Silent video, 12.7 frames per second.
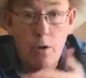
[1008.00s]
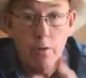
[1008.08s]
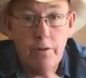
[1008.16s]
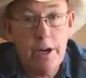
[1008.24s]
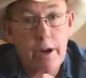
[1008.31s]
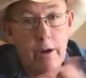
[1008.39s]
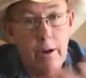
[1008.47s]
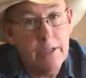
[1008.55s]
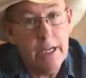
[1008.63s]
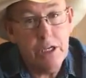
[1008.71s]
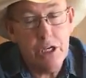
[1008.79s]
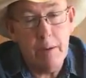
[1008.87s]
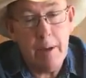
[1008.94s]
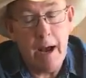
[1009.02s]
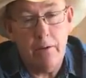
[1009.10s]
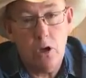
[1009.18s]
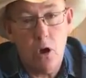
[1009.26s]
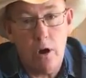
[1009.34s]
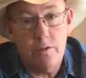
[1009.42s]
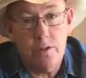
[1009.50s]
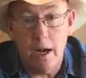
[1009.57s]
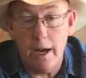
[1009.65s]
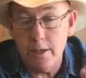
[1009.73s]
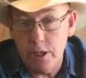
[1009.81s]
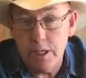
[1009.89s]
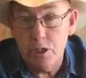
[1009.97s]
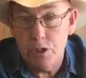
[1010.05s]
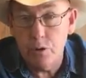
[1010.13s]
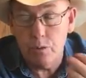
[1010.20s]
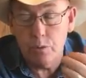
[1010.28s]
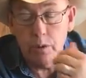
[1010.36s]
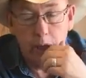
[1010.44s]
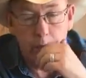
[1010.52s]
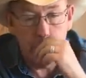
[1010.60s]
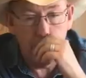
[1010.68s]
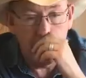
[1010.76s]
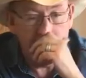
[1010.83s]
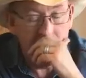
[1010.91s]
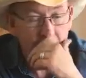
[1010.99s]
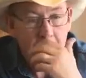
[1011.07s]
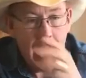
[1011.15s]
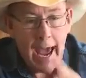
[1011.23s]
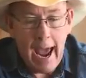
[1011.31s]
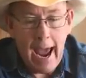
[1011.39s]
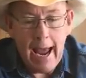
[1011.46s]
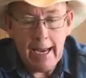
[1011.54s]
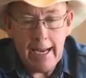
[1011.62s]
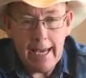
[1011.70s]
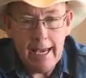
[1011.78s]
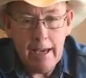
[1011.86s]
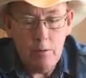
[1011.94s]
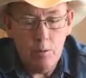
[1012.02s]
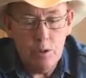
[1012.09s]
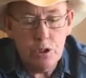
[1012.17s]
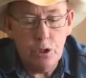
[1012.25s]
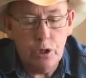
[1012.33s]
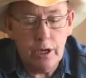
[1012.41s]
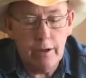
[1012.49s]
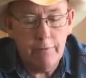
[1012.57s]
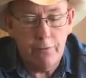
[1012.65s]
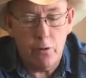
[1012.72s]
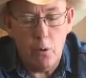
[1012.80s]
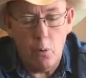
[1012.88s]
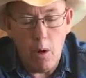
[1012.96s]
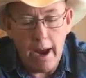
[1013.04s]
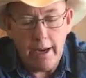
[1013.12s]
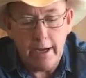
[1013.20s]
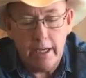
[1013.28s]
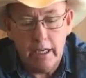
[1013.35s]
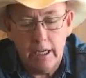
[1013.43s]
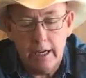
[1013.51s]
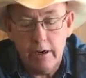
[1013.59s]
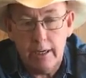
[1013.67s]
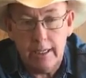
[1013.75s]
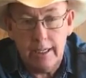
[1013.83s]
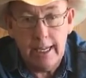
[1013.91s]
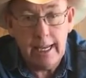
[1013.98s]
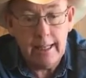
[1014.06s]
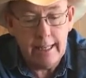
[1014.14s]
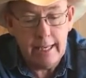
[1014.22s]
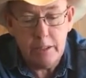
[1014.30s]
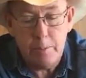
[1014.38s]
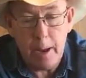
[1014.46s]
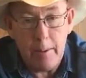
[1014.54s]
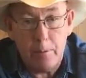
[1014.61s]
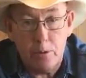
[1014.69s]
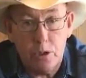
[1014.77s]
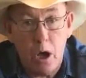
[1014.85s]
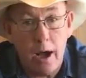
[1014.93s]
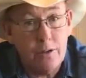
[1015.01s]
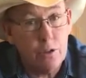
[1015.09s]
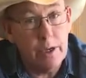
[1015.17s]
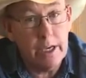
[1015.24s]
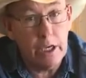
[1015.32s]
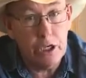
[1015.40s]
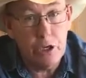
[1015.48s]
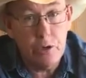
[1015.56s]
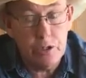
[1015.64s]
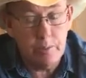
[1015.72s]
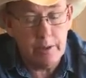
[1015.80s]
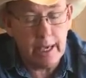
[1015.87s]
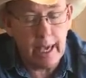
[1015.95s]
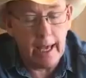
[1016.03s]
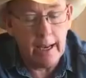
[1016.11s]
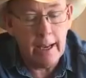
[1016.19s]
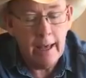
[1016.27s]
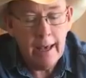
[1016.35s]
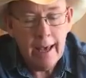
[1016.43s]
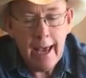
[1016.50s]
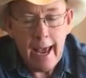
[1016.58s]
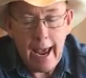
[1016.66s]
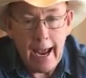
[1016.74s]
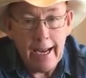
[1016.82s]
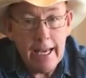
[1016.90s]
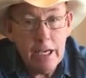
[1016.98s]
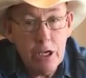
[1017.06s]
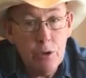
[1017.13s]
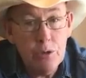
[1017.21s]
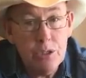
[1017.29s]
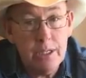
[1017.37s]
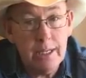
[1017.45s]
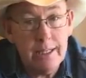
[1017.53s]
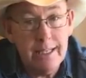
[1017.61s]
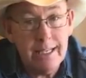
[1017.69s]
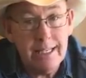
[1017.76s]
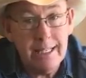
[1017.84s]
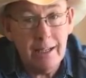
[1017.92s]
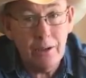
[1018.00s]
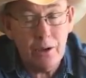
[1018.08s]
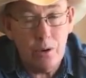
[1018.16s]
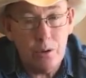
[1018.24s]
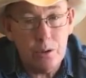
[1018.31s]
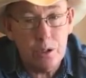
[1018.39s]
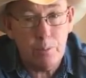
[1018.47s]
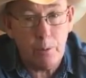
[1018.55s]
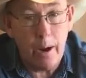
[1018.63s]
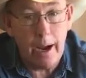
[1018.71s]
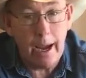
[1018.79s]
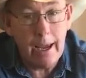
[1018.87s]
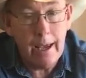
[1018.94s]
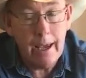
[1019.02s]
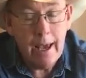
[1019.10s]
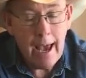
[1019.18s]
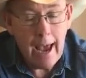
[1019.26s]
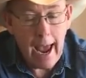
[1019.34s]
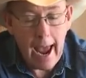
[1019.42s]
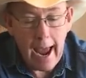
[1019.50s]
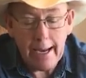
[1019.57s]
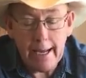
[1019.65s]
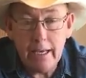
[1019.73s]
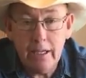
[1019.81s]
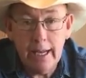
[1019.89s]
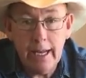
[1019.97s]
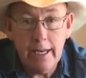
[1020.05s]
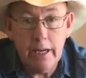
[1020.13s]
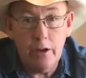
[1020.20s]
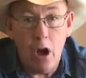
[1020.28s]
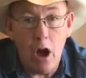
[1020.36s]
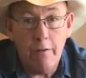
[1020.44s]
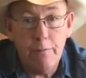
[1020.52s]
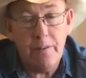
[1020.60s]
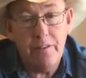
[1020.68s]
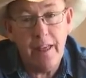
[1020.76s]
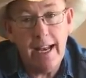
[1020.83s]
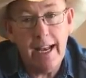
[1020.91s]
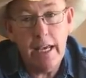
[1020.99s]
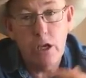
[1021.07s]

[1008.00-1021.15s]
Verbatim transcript: over here. I'm teaching him how to carve signs. He's doing really good. And he was looking for a way to clear, clean these papers off so he could use them again and he used this silicone spray and it cleaned it off, but then he